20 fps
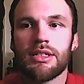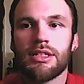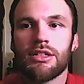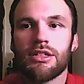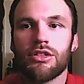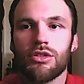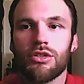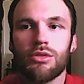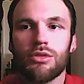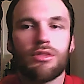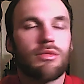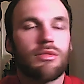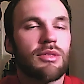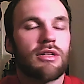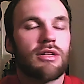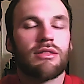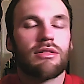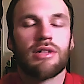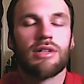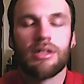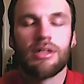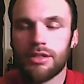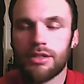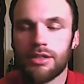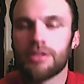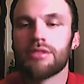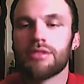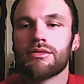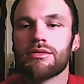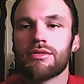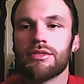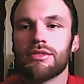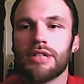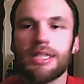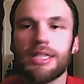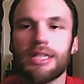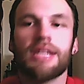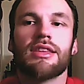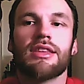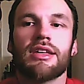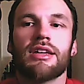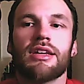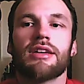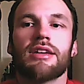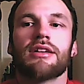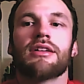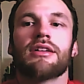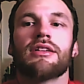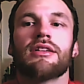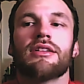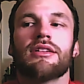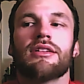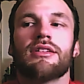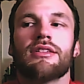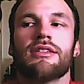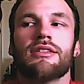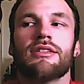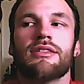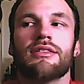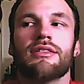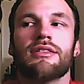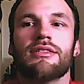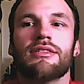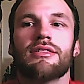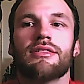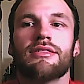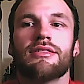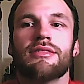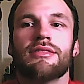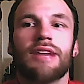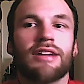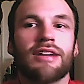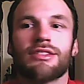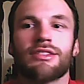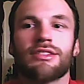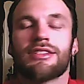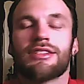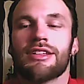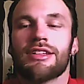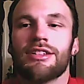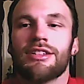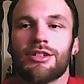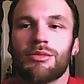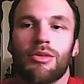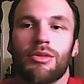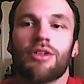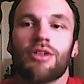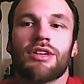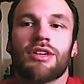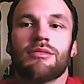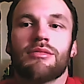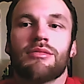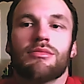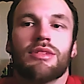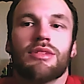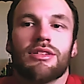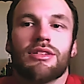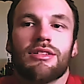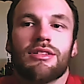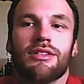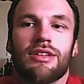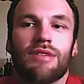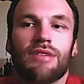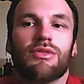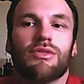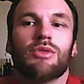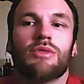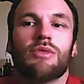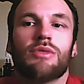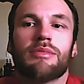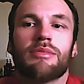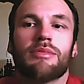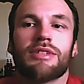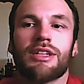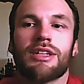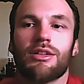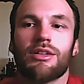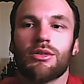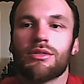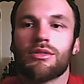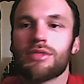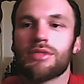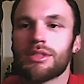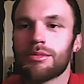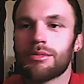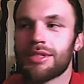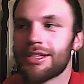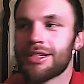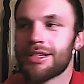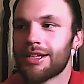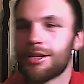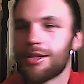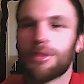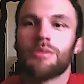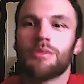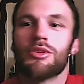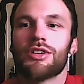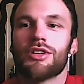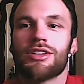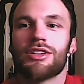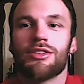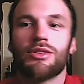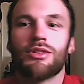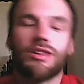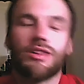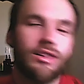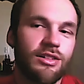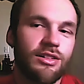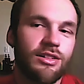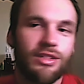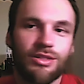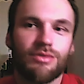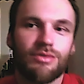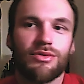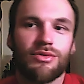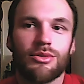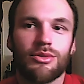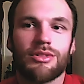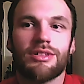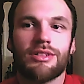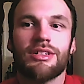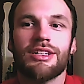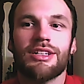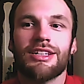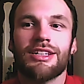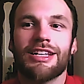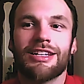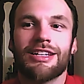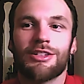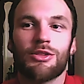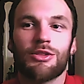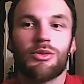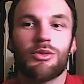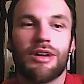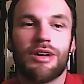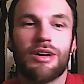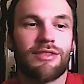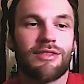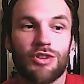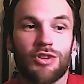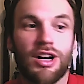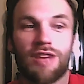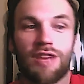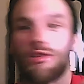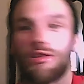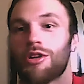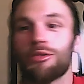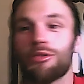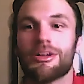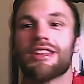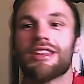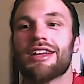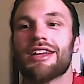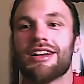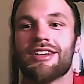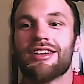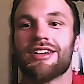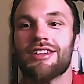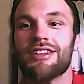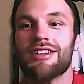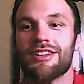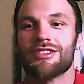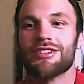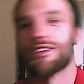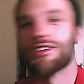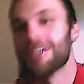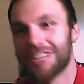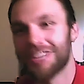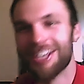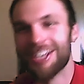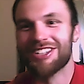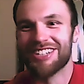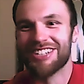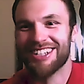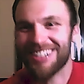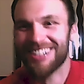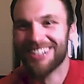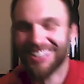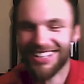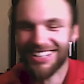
you to be able to audition for anything, not just in your market, but if you happen to get a hold of something in another market, you can audition for it. And you don't have to drive all the way there to audition.